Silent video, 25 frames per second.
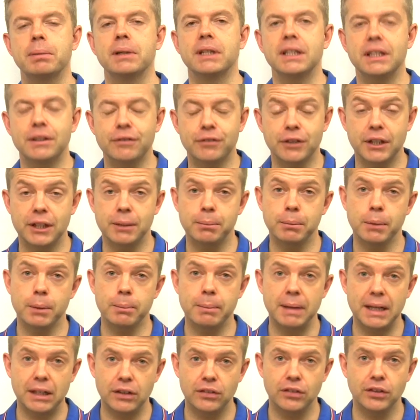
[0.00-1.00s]
believer in
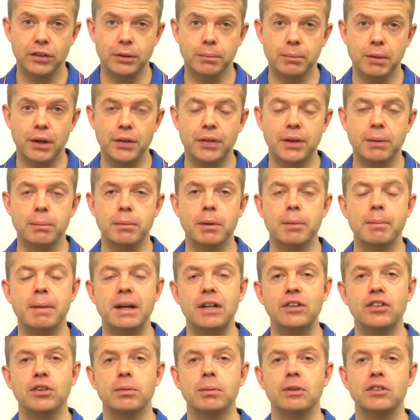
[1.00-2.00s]
momentum. I think
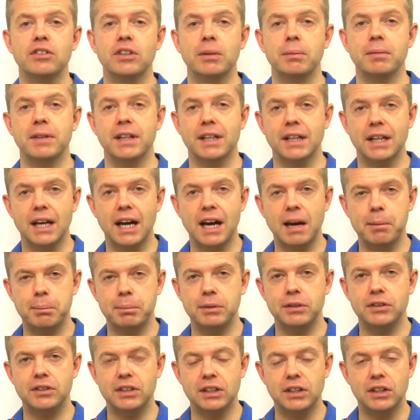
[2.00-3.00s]
momentum is something that
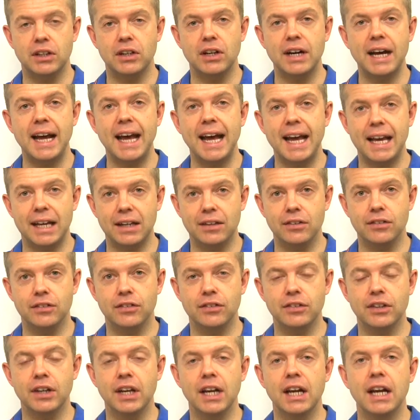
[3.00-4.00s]
happens in our
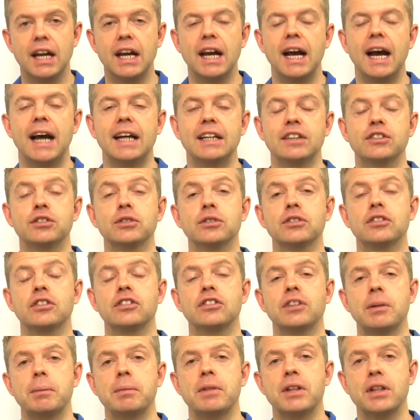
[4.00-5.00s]
heads. And it's also
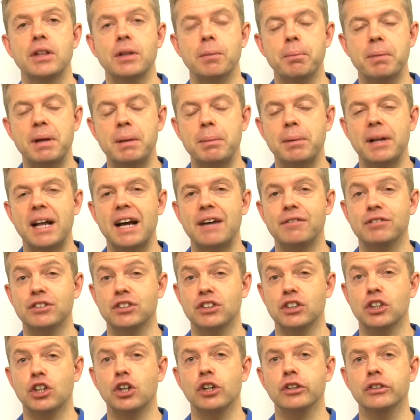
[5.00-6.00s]
something that people have as
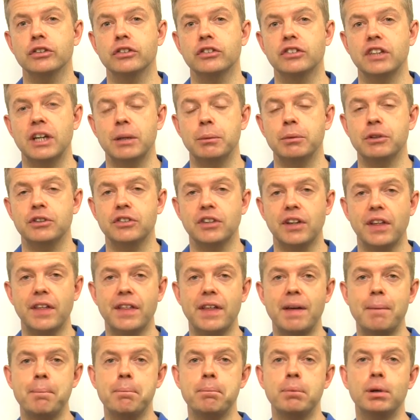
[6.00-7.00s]
a concept, which they
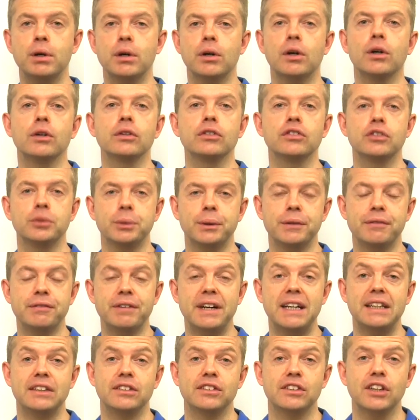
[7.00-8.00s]
then put onto
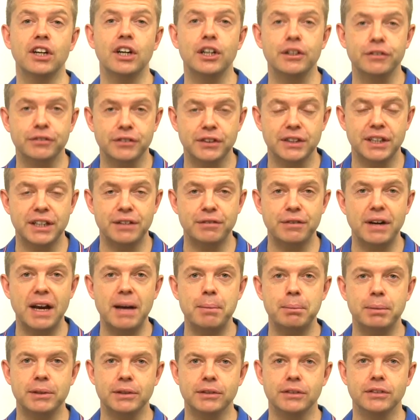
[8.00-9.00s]
events after they've
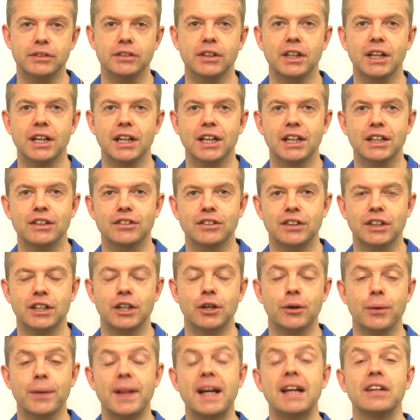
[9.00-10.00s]
happened. So they
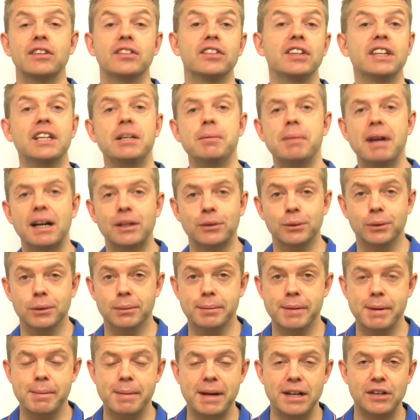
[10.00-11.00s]
go, oh, that team had all
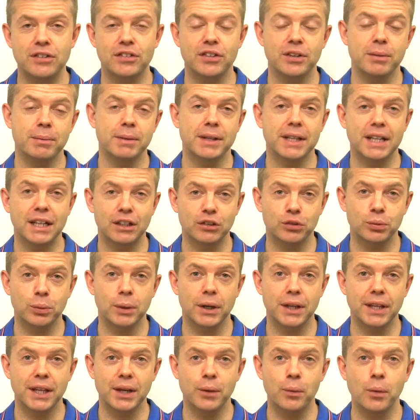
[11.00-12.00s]
the momentum and that's
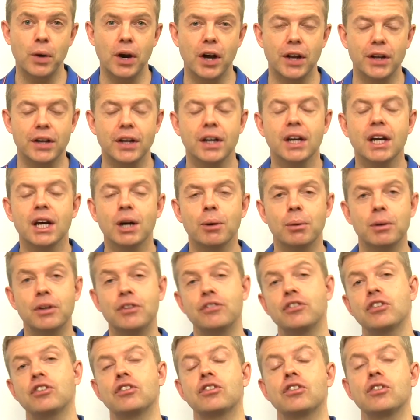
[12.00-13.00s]
why they won. Well,
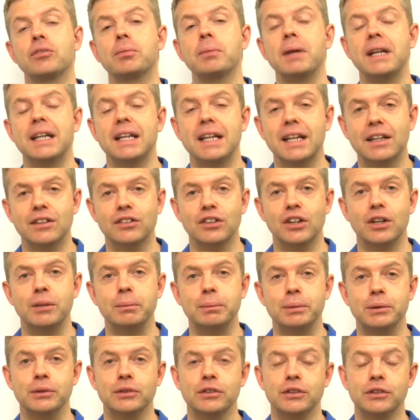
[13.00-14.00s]
there's just as many
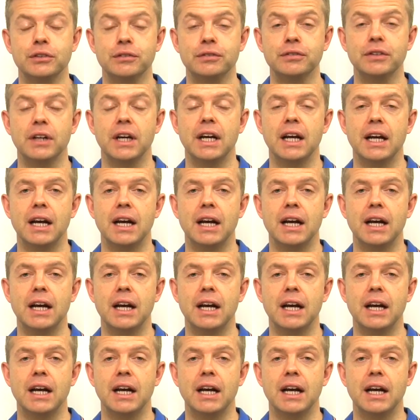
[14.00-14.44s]
examples of